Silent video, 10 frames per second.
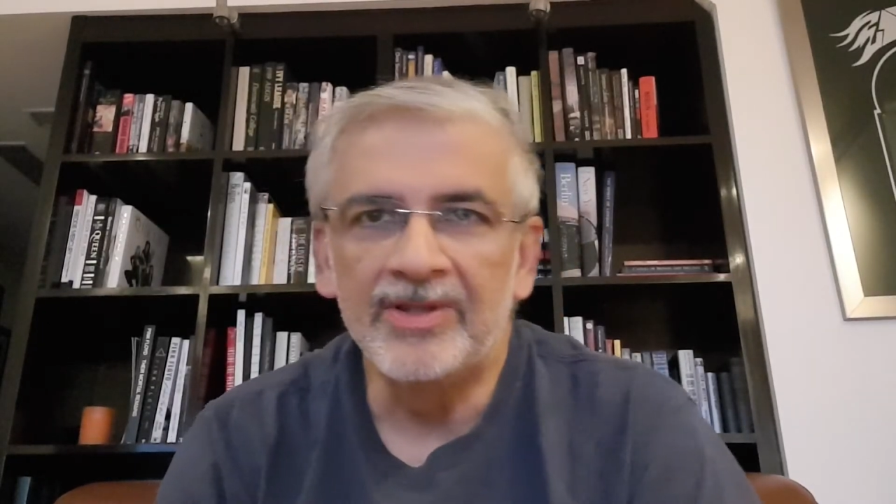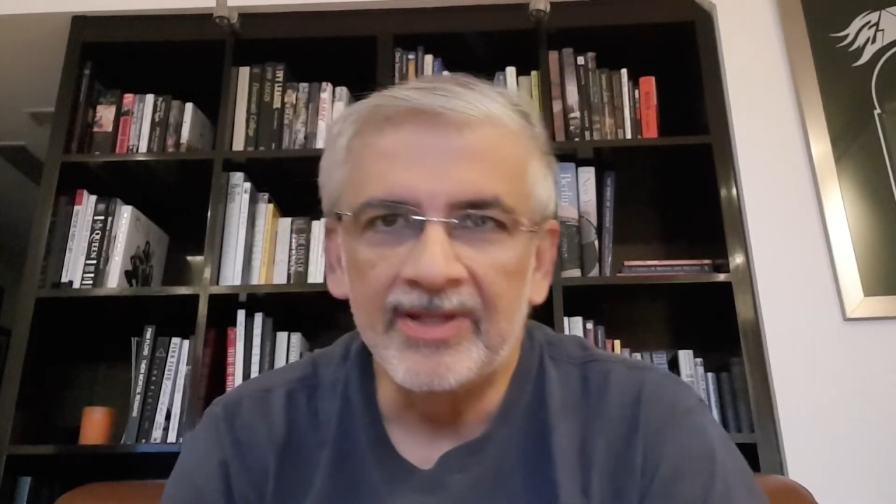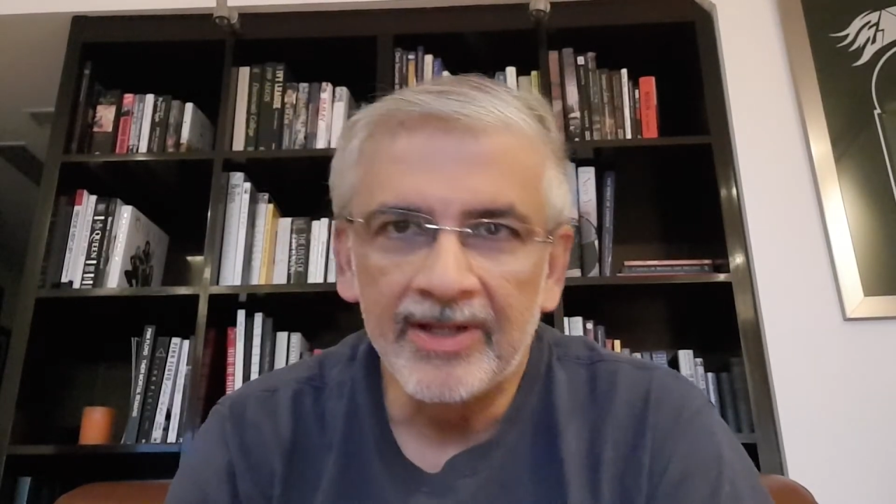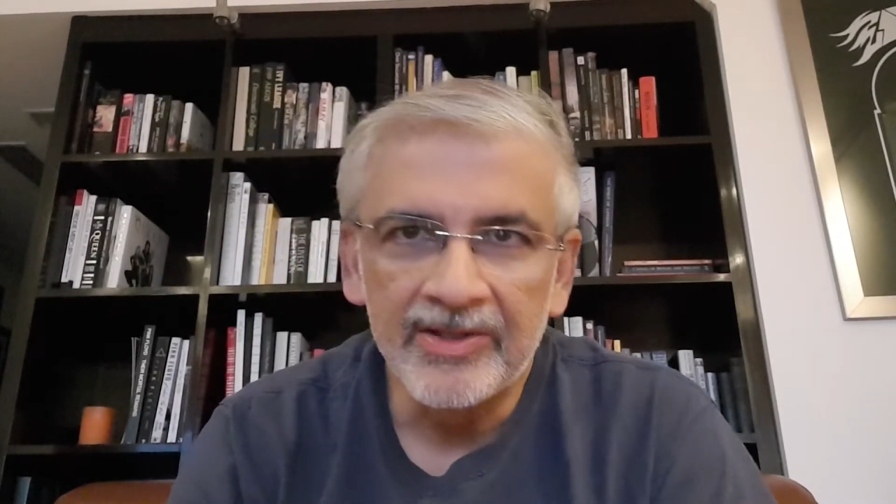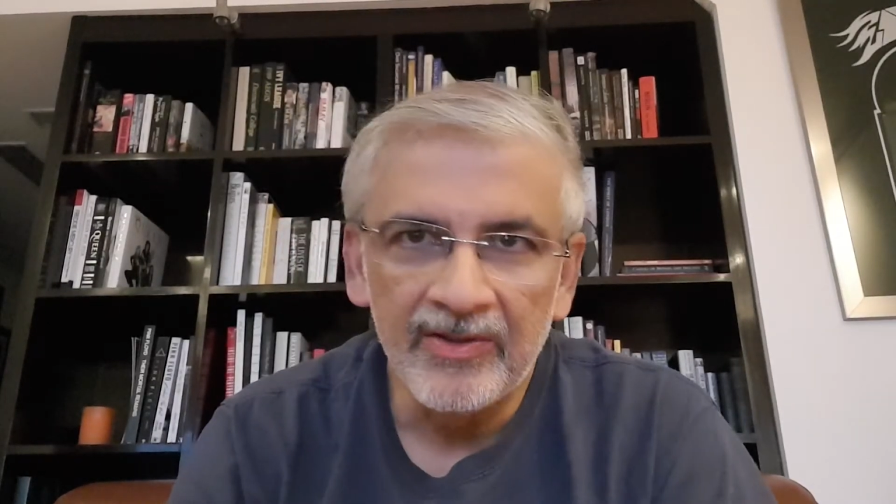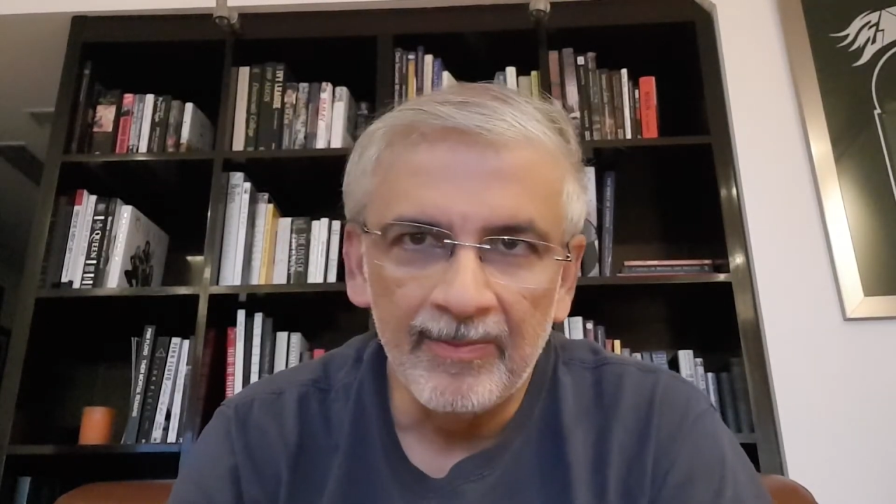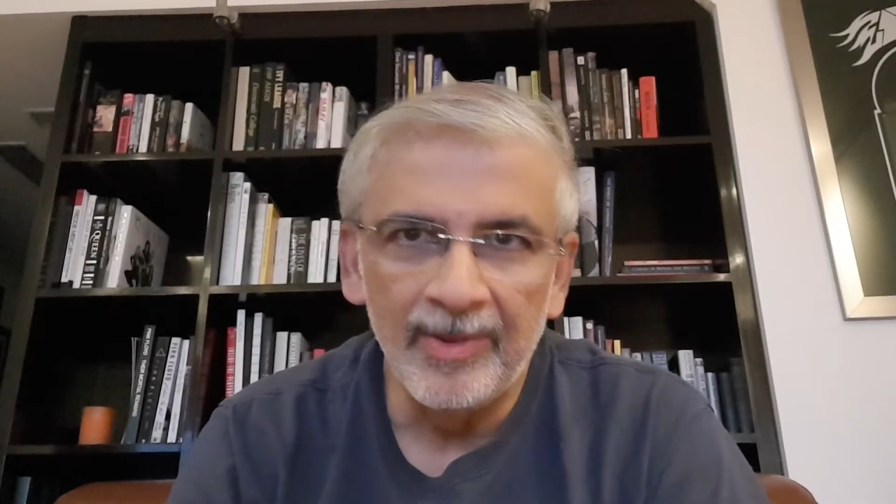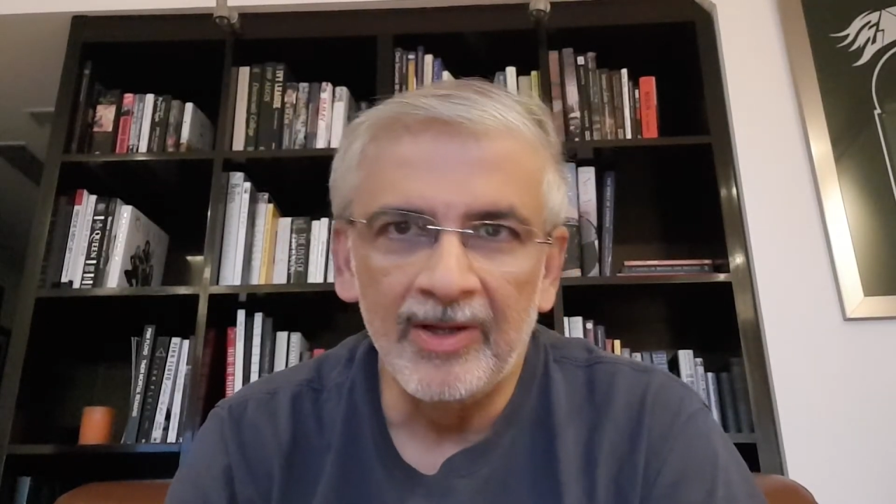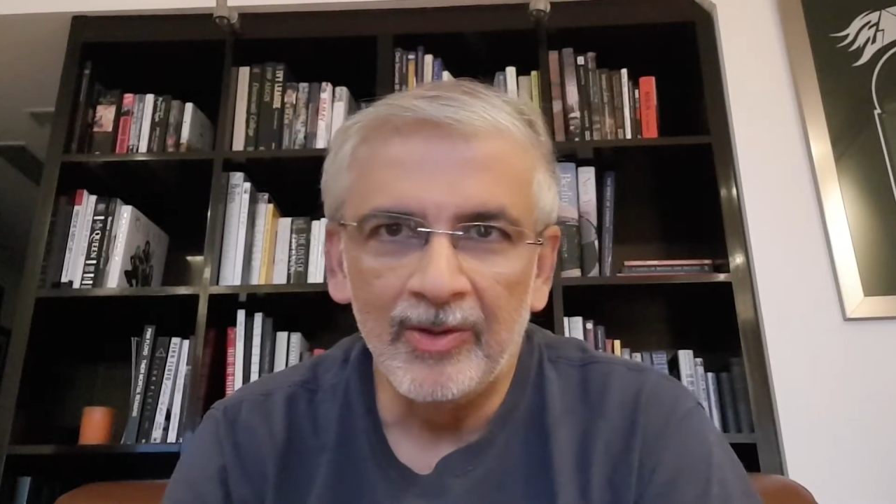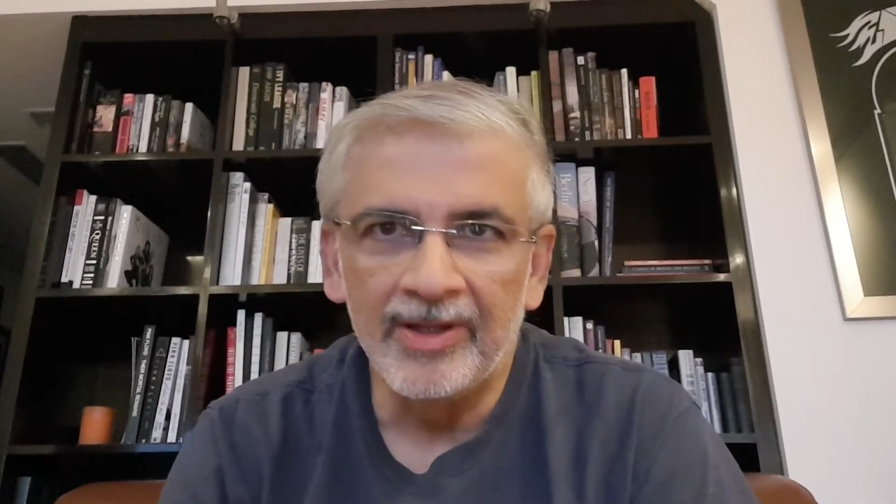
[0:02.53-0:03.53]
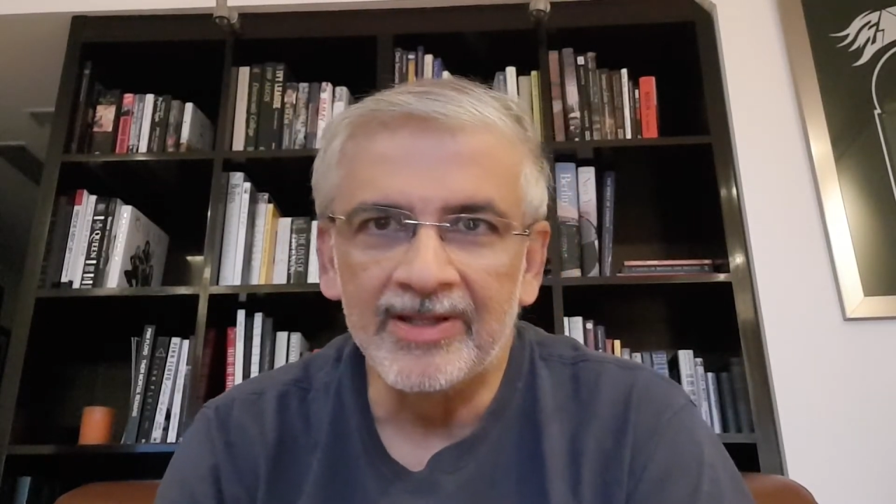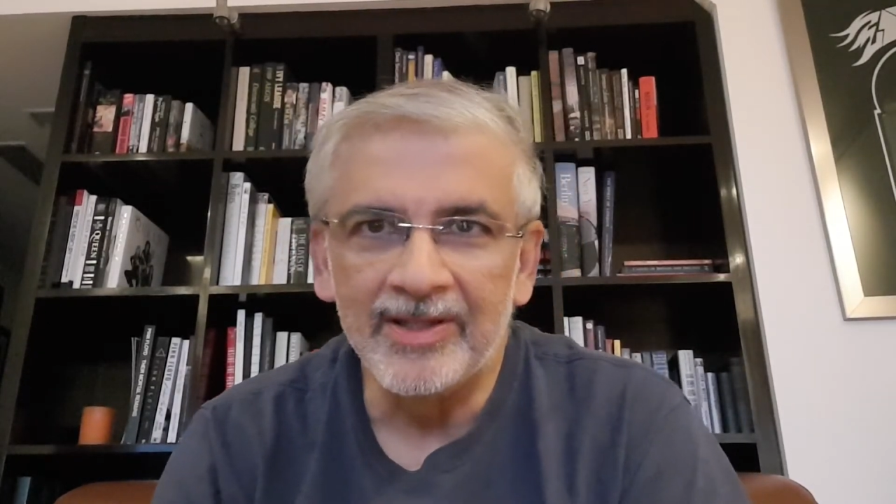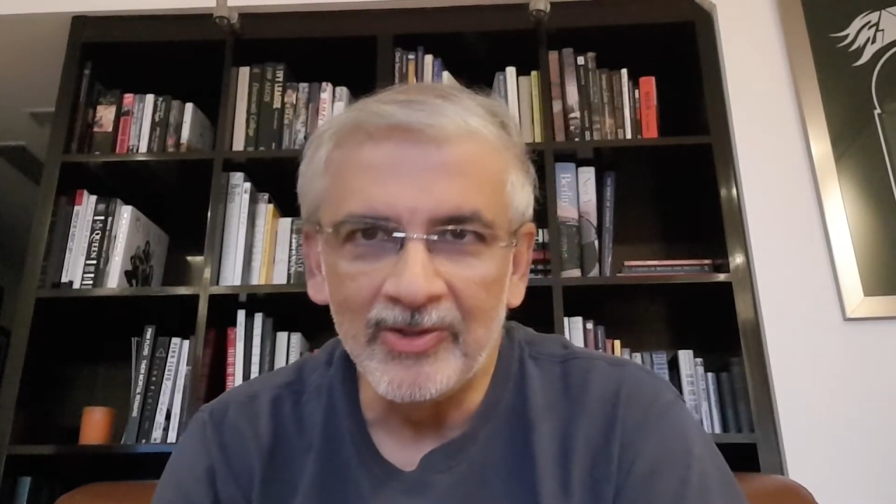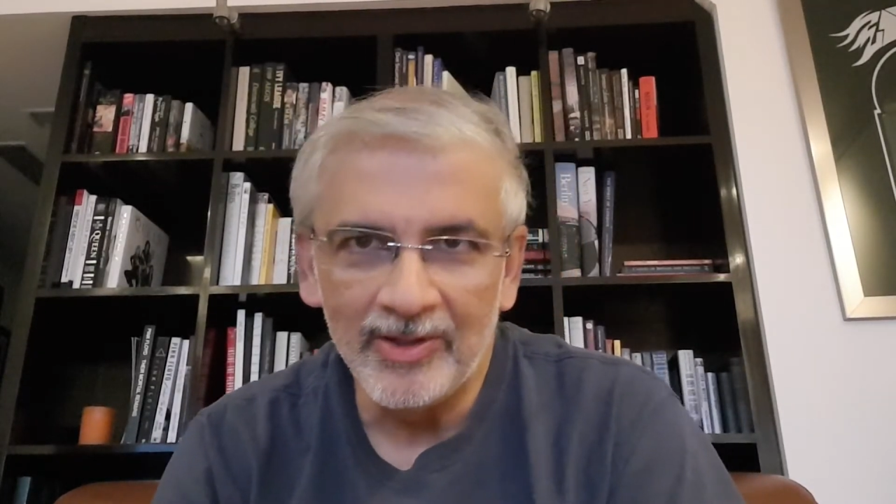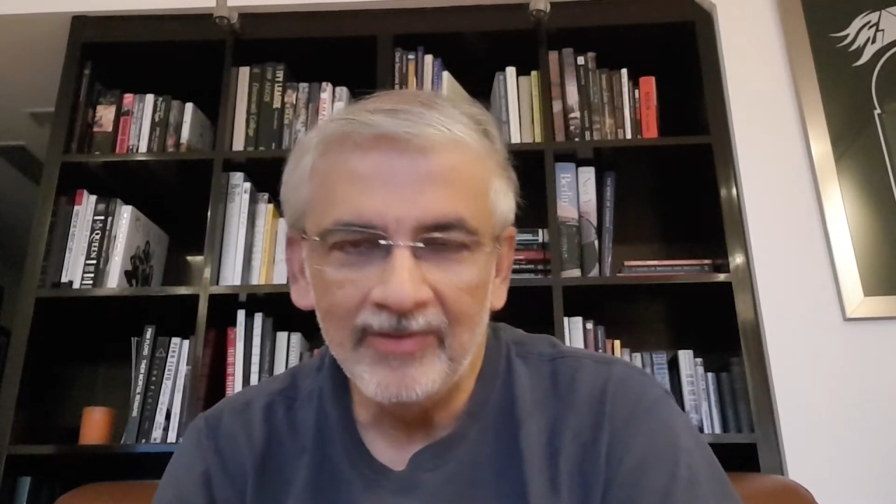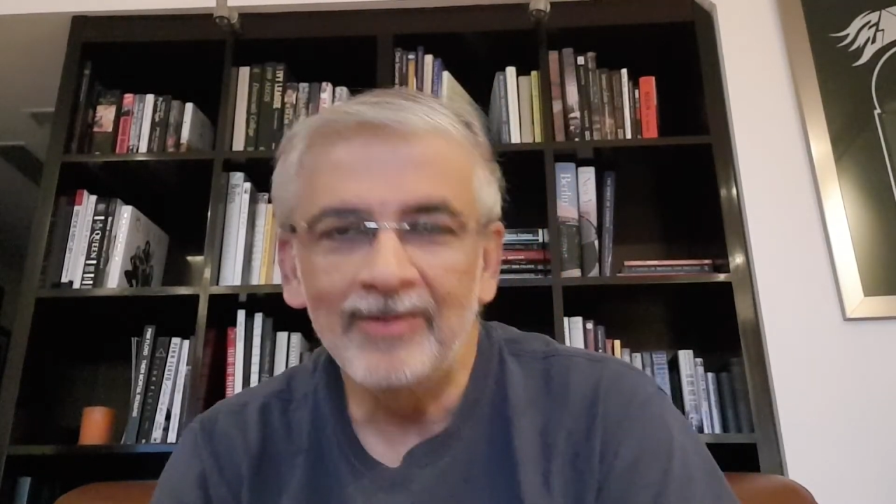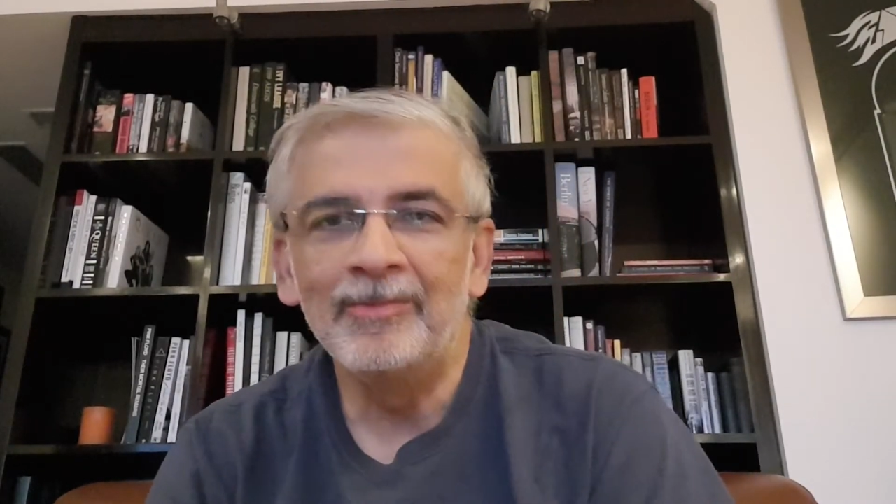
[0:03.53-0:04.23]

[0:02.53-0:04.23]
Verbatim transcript: 6 of Plane Speaking Sanjiv.